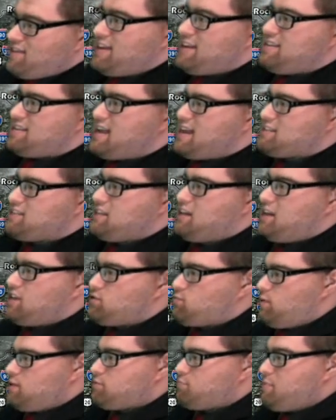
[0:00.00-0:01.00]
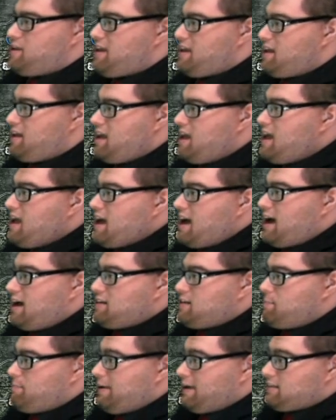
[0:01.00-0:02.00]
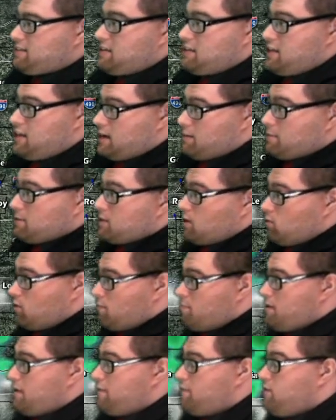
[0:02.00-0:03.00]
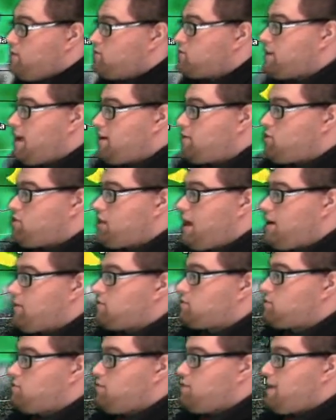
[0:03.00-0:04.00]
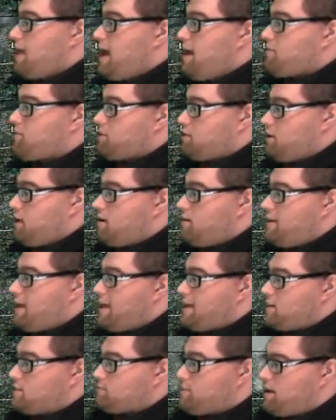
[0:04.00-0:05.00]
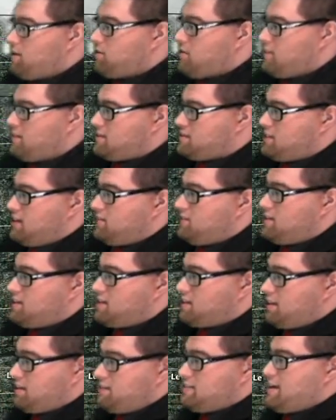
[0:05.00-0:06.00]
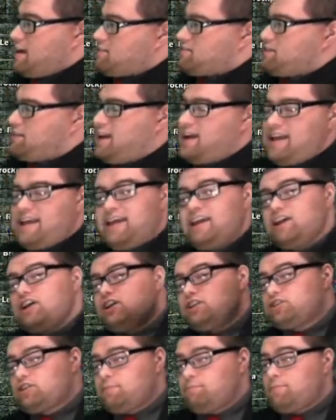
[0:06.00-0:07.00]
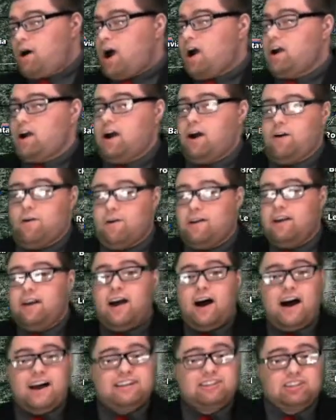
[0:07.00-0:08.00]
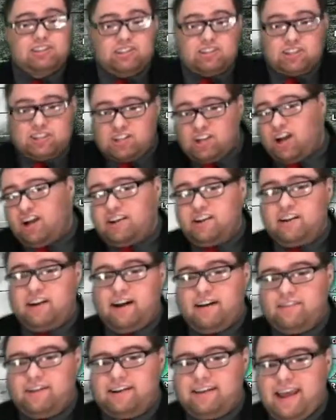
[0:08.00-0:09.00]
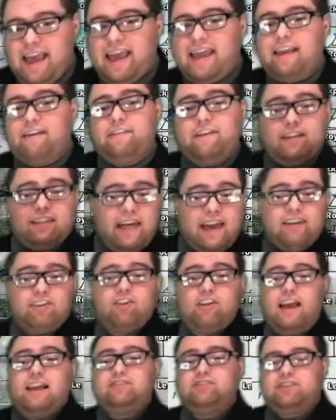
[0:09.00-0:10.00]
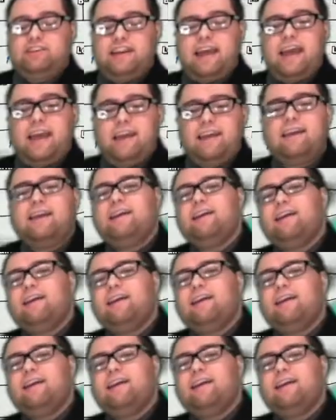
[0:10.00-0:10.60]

intensity as what's being depicted here, but there will be a few scattered showers through the afternoon and especially this evening. Clears out tonight. Tomorrow, a stunner of a day. If you liked yesterday,